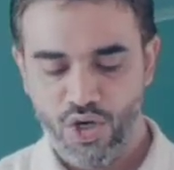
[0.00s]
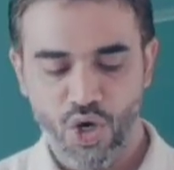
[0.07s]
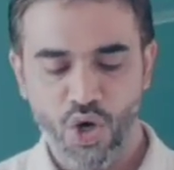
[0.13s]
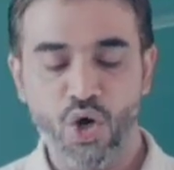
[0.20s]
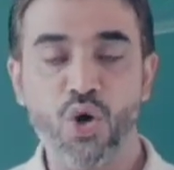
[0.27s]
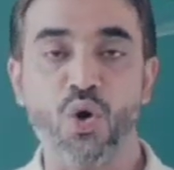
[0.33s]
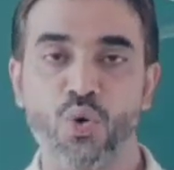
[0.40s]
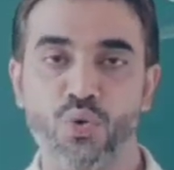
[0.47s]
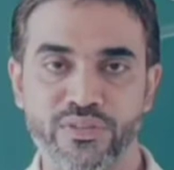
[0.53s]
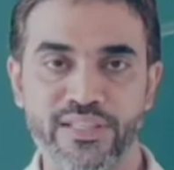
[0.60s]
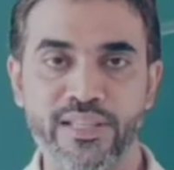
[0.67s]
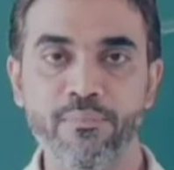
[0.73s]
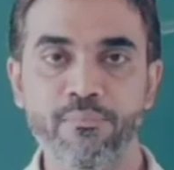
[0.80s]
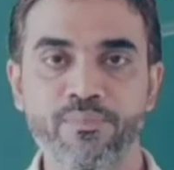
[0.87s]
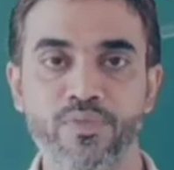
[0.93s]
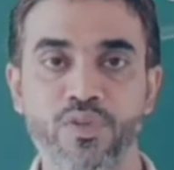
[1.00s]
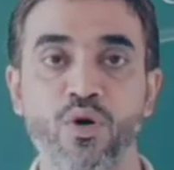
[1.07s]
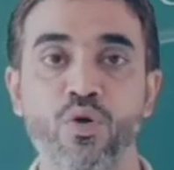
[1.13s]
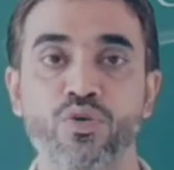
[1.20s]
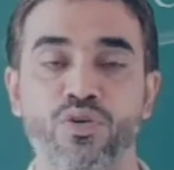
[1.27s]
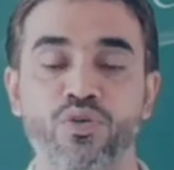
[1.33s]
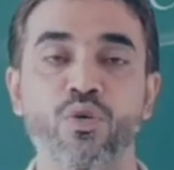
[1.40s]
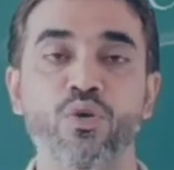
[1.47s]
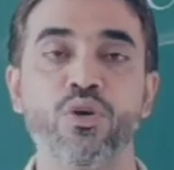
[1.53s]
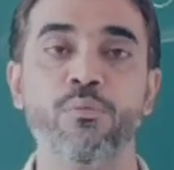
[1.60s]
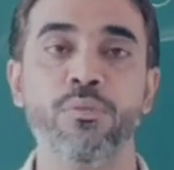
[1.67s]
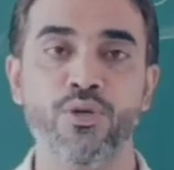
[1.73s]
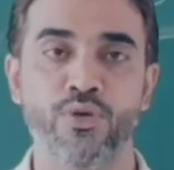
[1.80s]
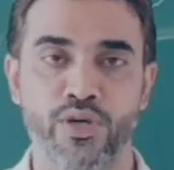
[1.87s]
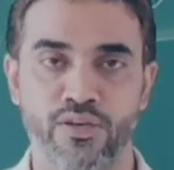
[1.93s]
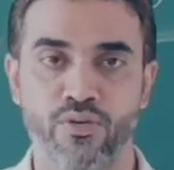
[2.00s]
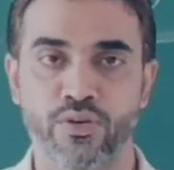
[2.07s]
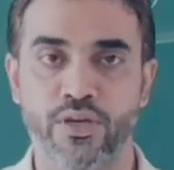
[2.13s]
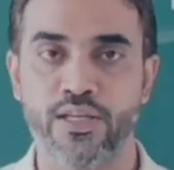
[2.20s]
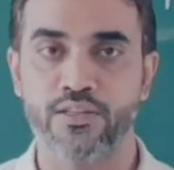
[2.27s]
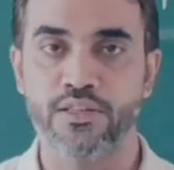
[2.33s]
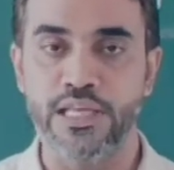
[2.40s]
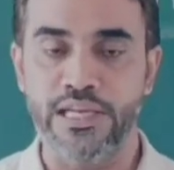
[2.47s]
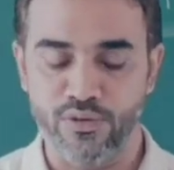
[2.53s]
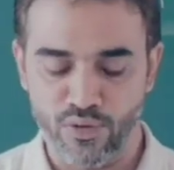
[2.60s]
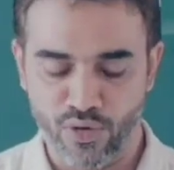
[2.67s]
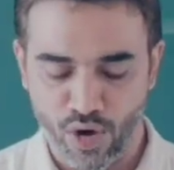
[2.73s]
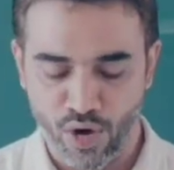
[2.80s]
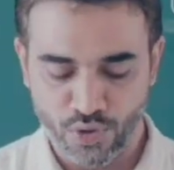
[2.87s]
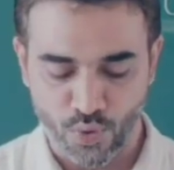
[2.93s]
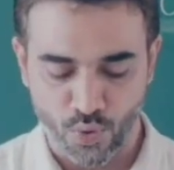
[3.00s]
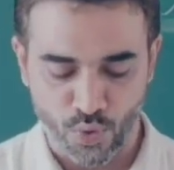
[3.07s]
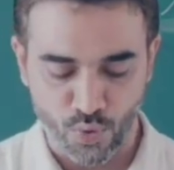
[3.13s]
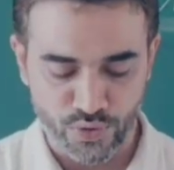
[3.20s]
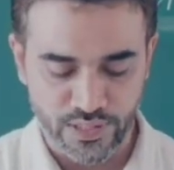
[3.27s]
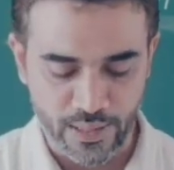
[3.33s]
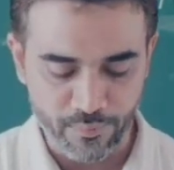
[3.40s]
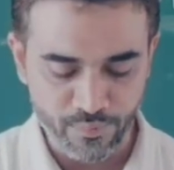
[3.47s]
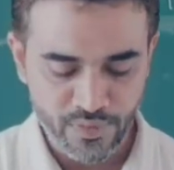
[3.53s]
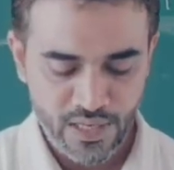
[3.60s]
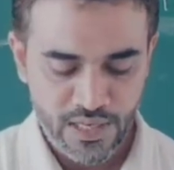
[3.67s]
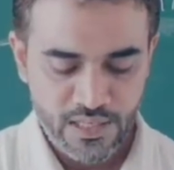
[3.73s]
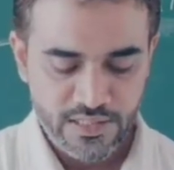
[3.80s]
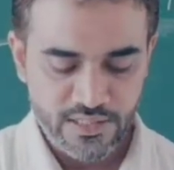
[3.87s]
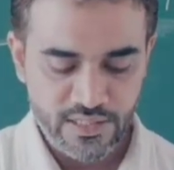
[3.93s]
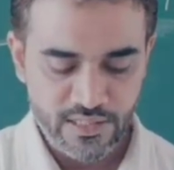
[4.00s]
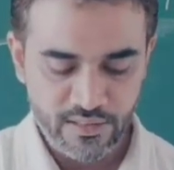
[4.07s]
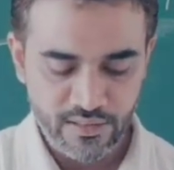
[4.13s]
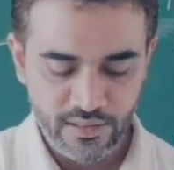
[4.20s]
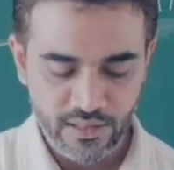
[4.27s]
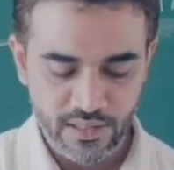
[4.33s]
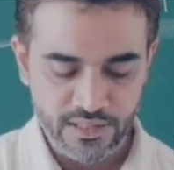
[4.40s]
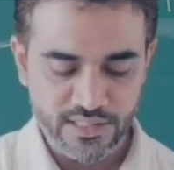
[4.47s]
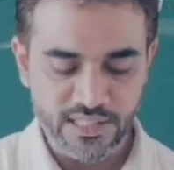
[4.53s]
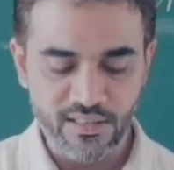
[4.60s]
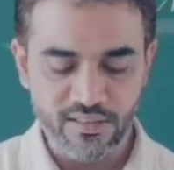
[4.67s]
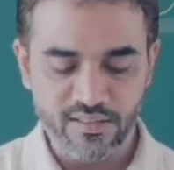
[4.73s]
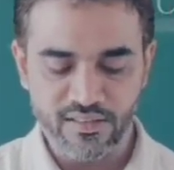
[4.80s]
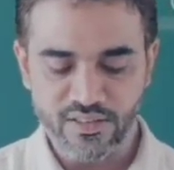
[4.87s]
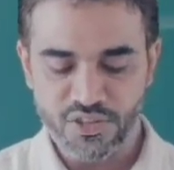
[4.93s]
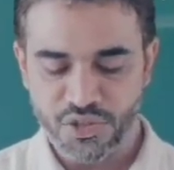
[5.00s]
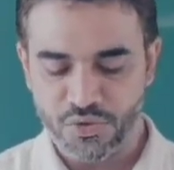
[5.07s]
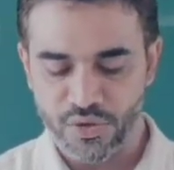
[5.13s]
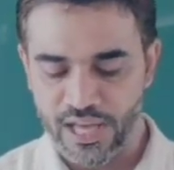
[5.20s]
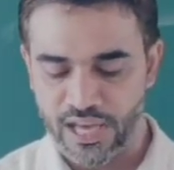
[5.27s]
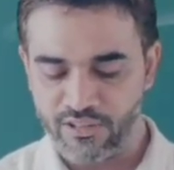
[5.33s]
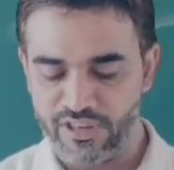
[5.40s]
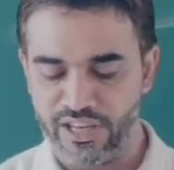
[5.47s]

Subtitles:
own them, OWN, okay, they do not own them. Children should have